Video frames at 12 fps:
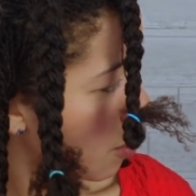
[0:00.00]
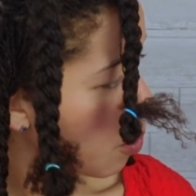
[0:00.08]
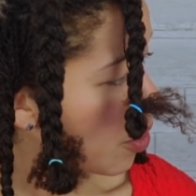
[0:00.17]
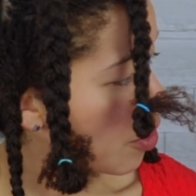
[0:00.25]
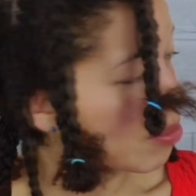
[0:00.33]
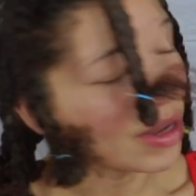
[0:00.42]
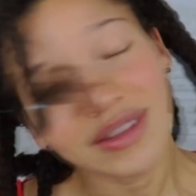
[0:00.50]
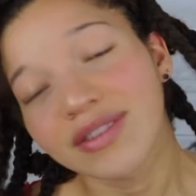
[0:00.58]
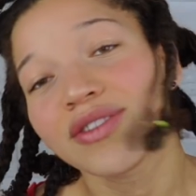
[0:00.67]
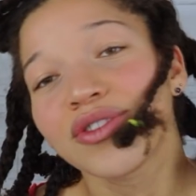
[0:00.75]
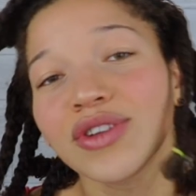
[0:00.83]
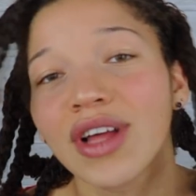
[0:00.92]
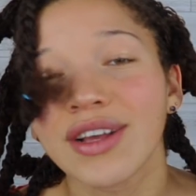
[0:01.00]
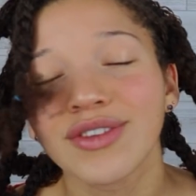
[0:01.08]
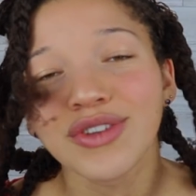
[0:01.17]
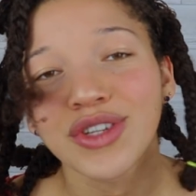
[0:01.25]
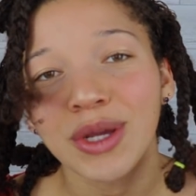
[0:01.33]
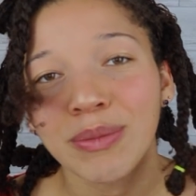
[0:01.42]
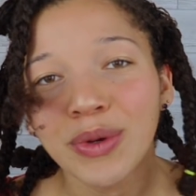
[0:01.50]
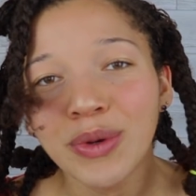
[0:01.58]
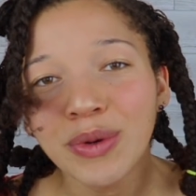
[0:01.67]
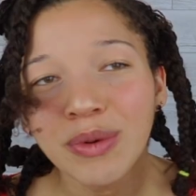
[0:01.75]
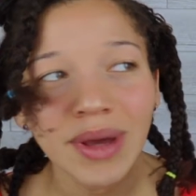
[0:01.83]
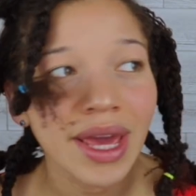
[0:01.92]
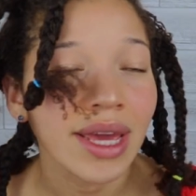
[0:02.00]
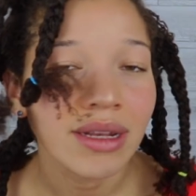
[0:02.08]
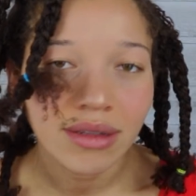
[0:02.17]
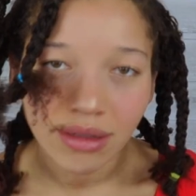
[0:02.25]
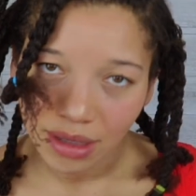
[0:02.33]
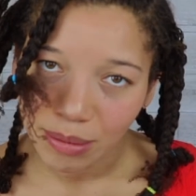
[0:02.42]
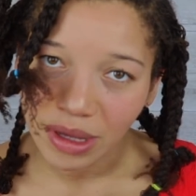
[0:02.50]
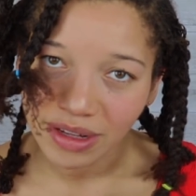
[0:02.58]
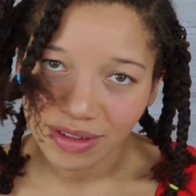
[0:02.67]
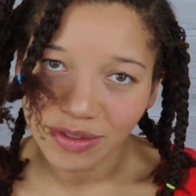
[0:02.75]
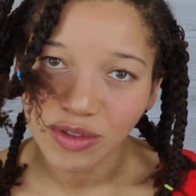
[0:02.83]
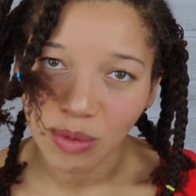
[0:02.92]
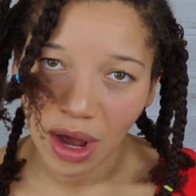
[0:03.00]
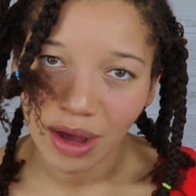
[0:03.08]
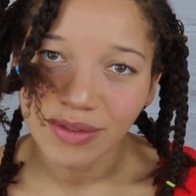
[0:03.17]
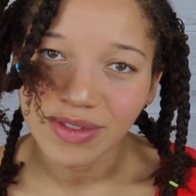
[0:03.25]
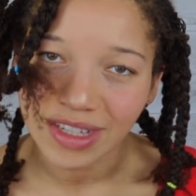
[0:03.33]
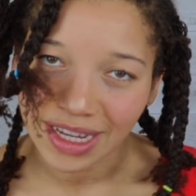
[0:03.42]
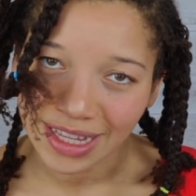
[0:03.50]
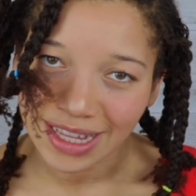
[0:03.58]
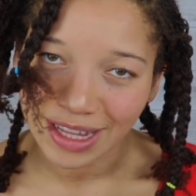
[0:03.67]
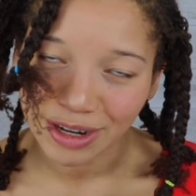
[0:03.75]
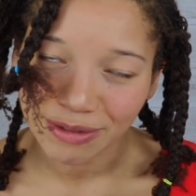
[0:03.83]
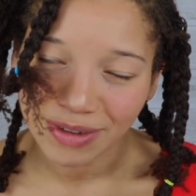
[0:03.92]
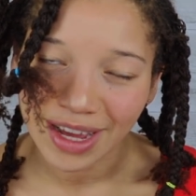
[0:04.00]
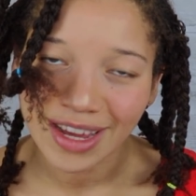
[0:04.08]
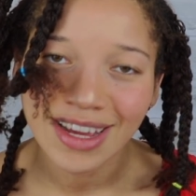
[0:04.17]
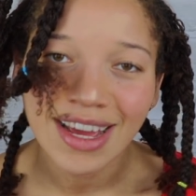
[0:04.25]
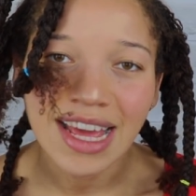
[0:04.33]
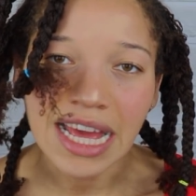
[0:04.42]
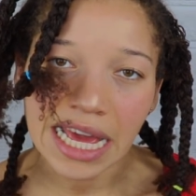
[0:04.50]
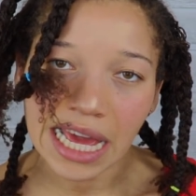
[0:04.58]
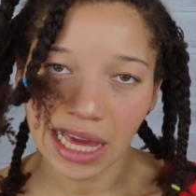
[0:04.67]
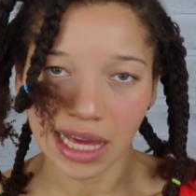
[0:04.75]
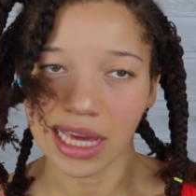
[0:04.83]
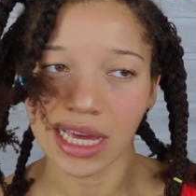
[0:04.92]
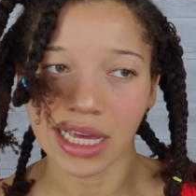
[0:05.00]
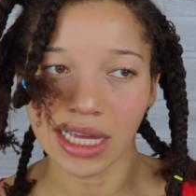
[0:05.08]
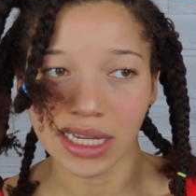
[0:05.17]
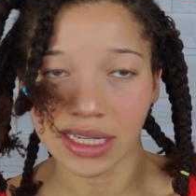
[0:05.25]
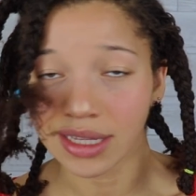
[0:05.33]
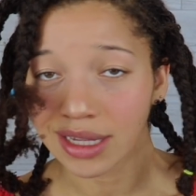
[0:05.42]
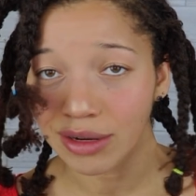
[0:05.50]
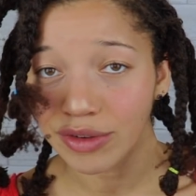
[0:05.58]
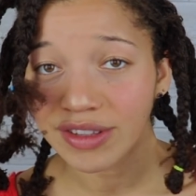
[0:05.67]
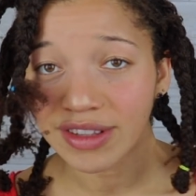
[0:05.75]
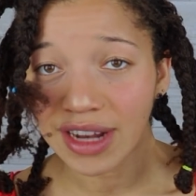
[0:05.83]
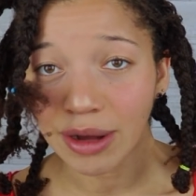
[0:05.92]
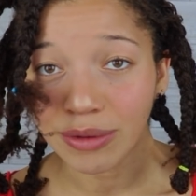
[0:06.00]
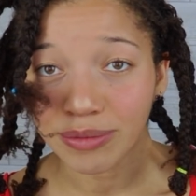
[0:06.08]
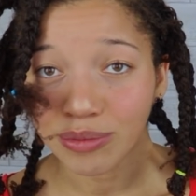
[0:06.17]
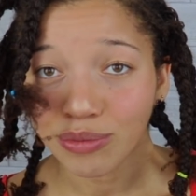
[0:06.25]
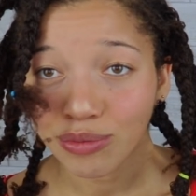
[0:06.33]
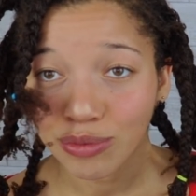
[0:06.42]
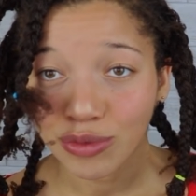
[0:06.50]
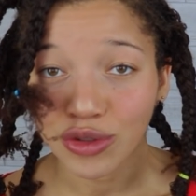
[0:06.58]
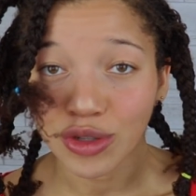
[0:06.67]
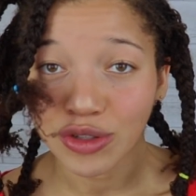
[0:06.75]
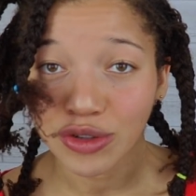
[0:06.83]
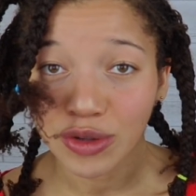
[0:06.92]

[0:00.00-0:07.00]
with my Interlock shampoo and a mix of Suave's Daily Clarifying, and then I rinse it out. So let's